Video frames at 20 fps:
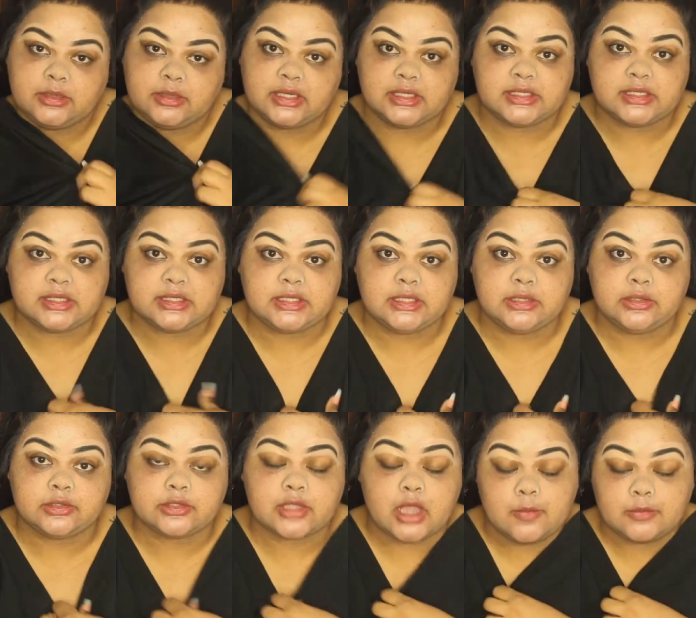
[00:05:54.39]
because
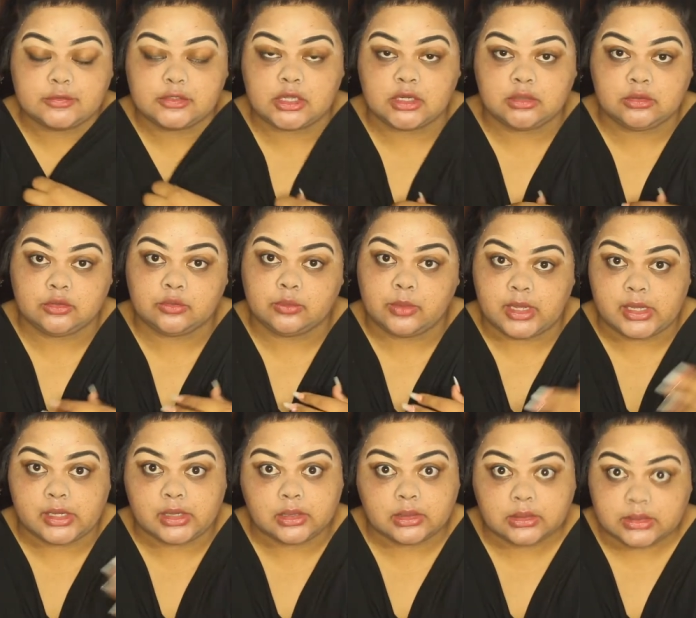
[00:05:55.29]
concealer is always going to do
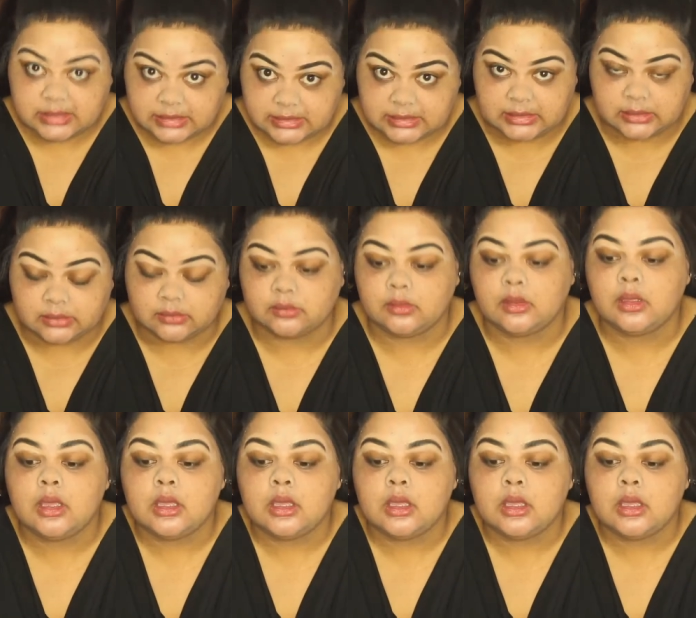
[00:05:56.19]
what? Conceal.